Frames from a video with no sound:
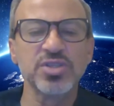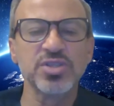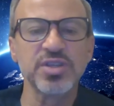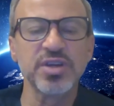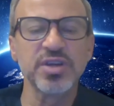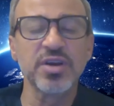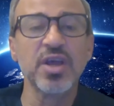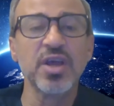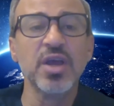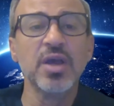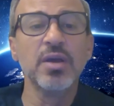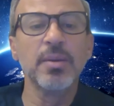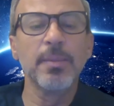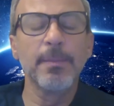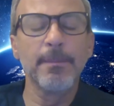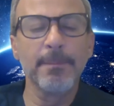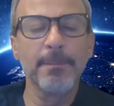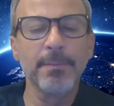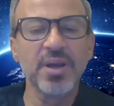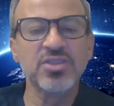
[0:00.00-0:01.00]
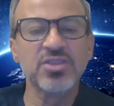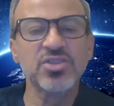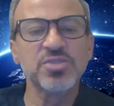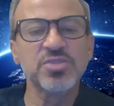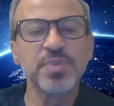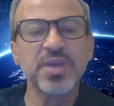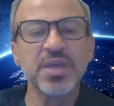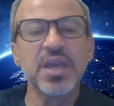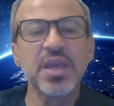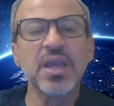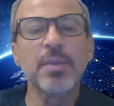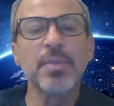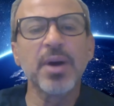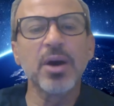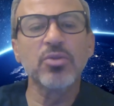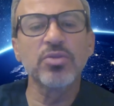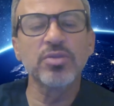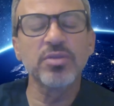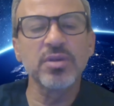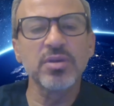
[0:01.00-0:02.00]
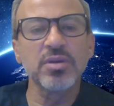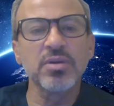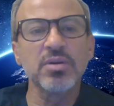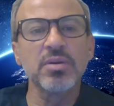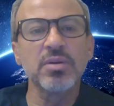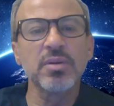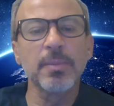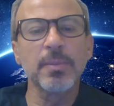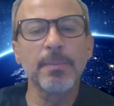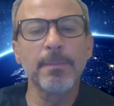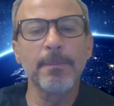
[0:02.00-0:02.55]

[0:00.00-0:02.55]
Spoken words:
No. I'm not talking about ROP.